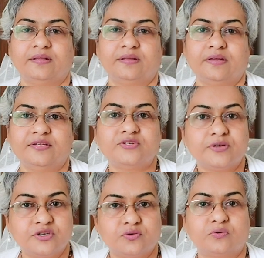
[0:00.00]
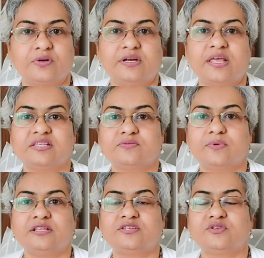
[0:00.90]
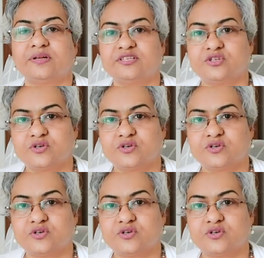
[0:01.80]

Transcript: It's retrograde as well, so it's